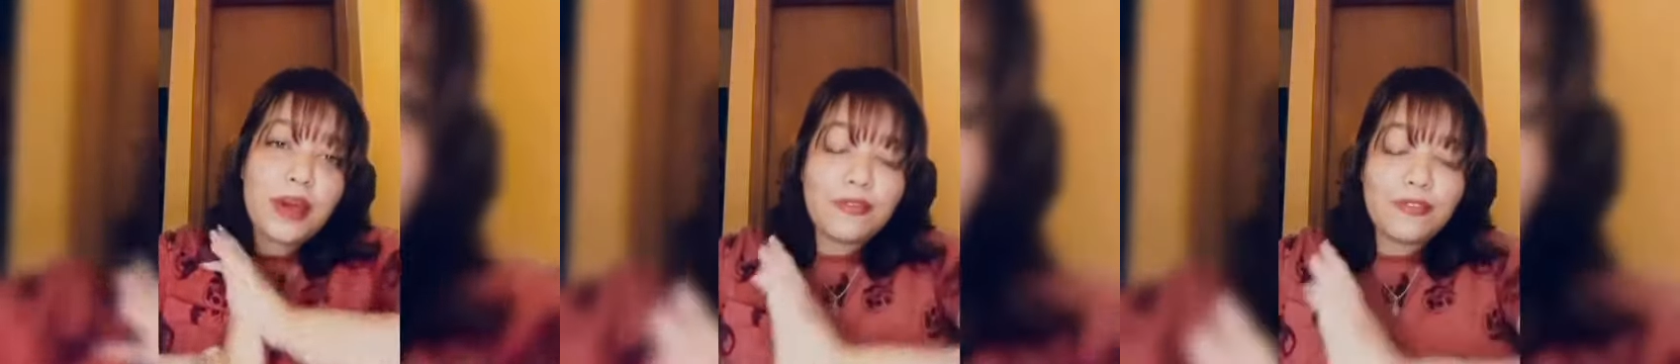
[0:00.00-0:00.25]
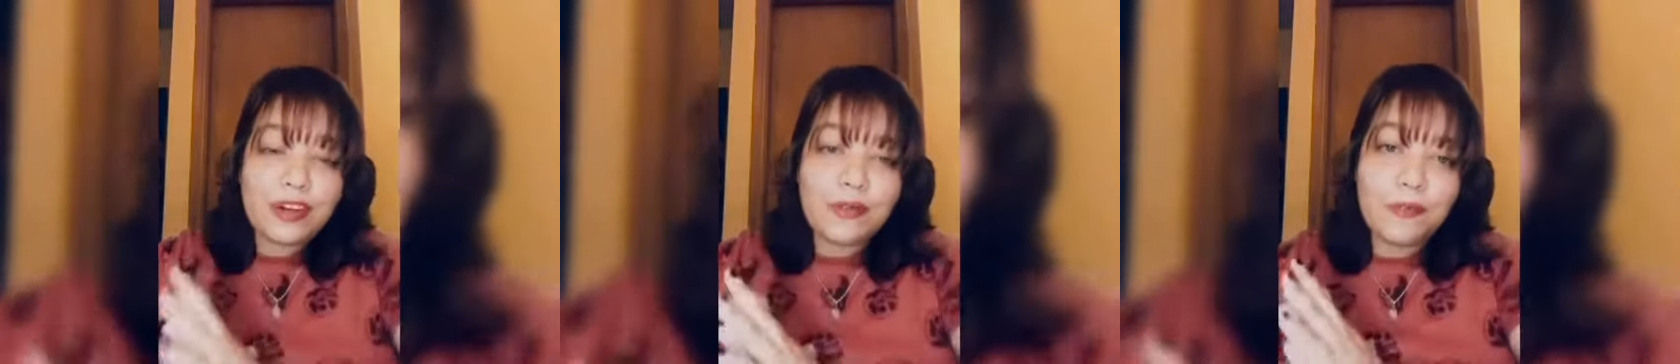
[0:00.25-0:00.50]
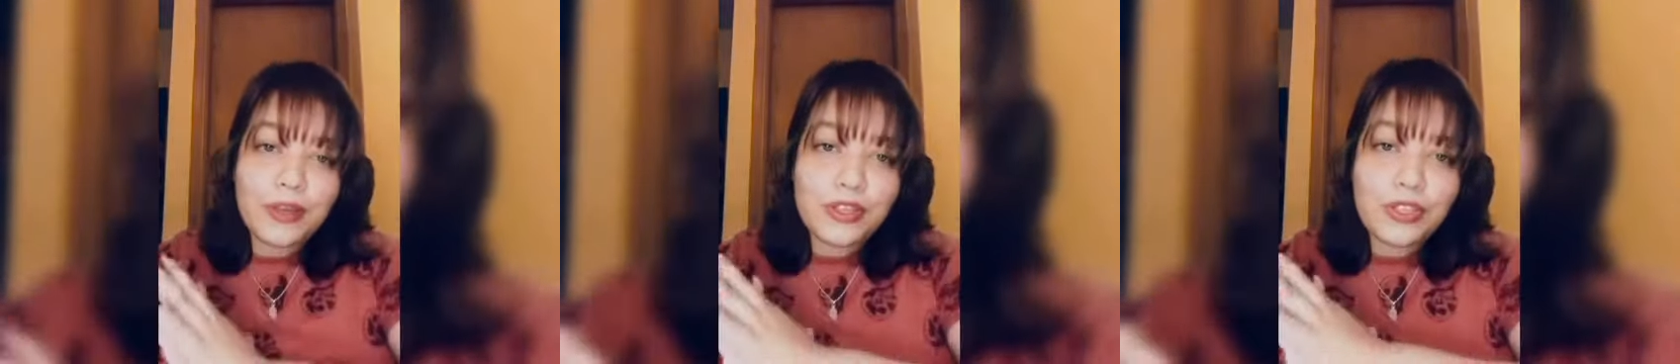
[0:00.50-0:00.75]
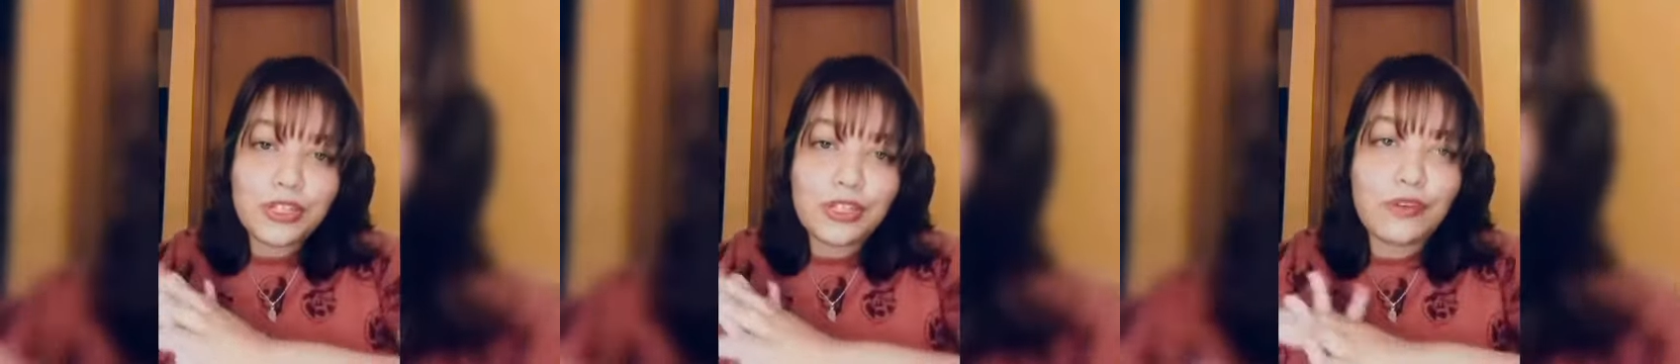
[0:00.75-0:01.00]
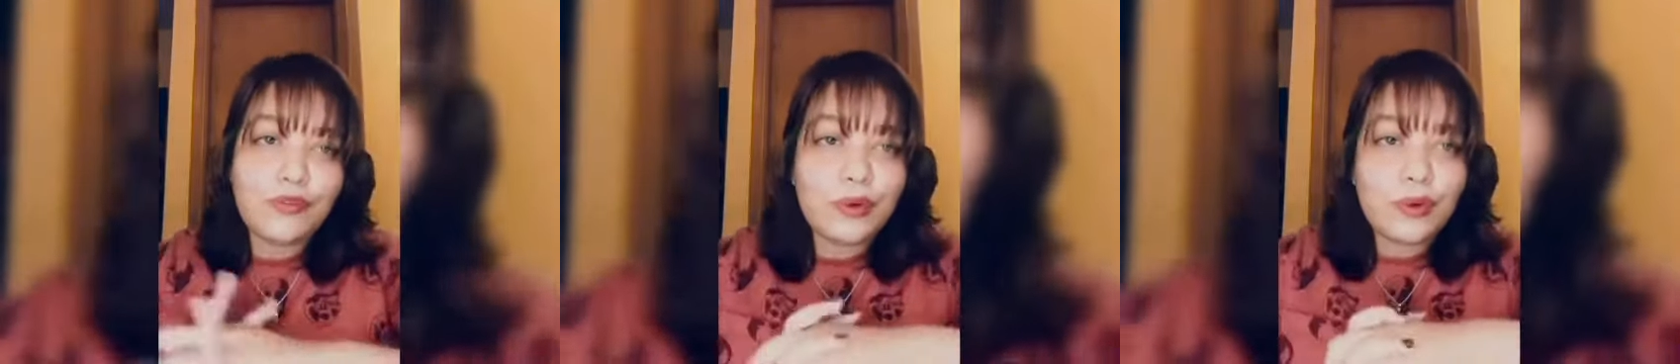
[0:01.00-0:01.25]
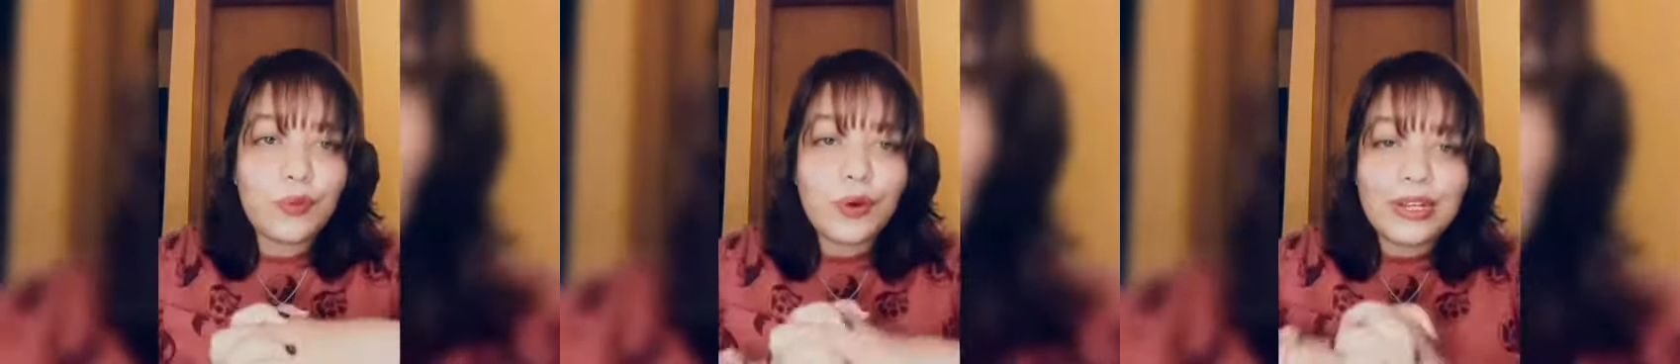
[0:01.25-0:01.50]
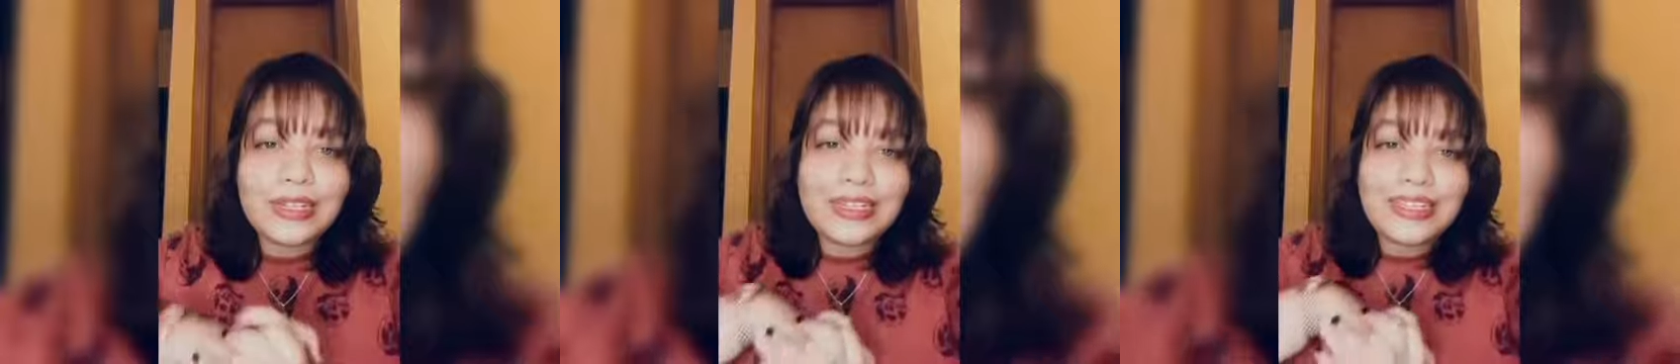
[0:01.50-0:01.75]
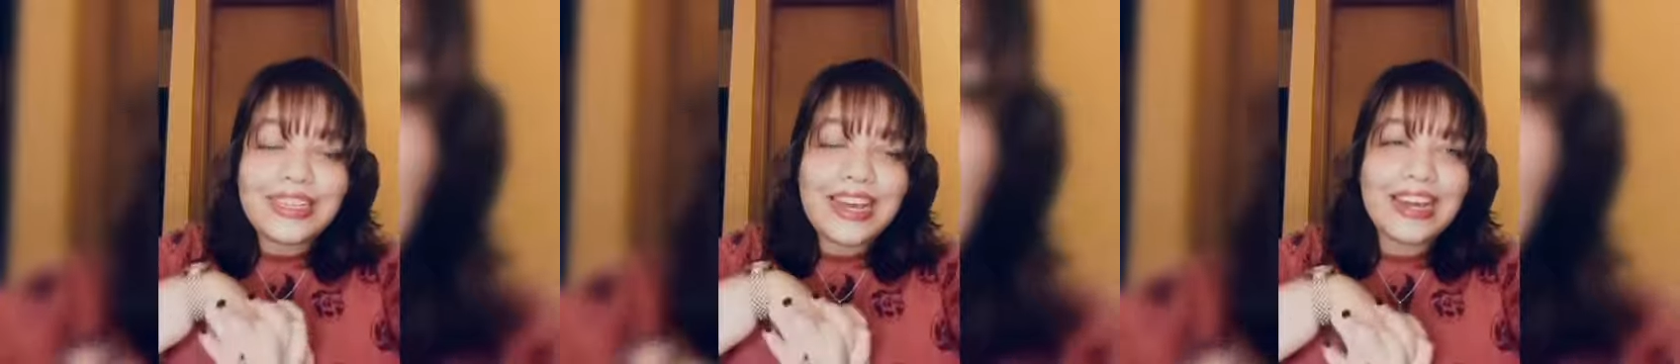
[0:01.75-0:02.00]
award peyechilo for
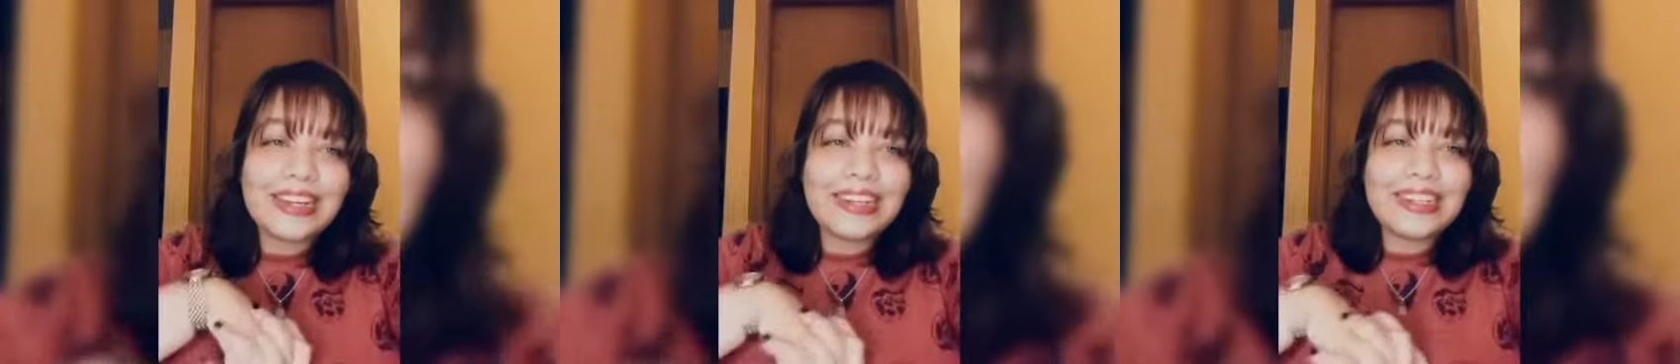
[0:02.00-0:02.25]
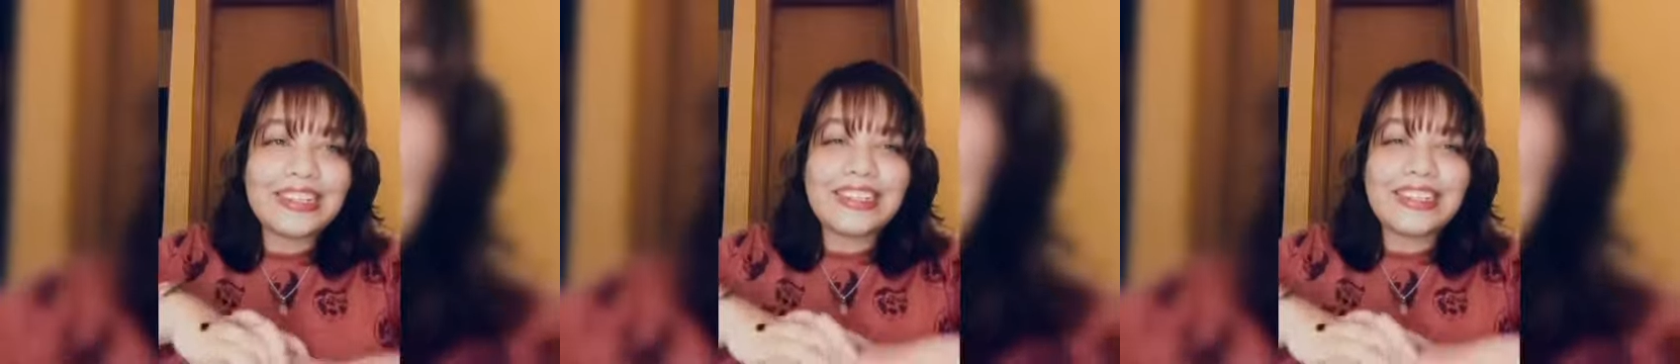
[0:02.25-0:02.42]
quality, and it's